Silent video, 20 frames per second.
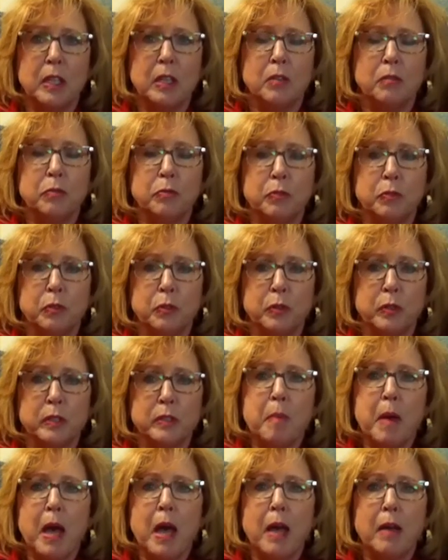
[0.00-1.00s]
influenced
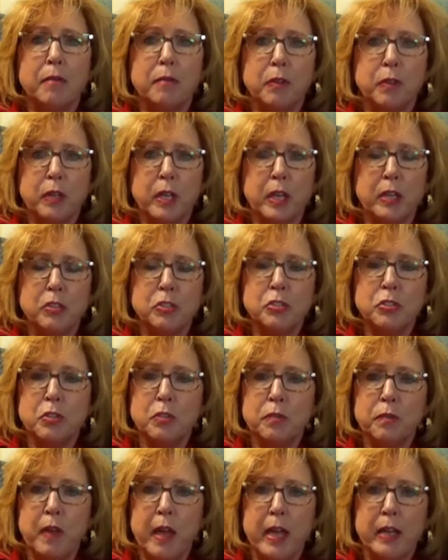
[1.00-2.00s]
by vocational
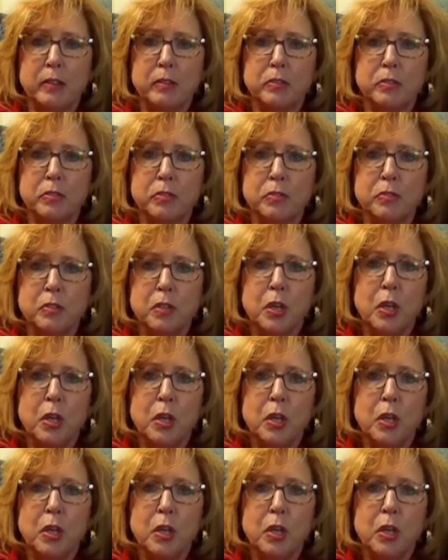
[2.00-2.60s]
factors,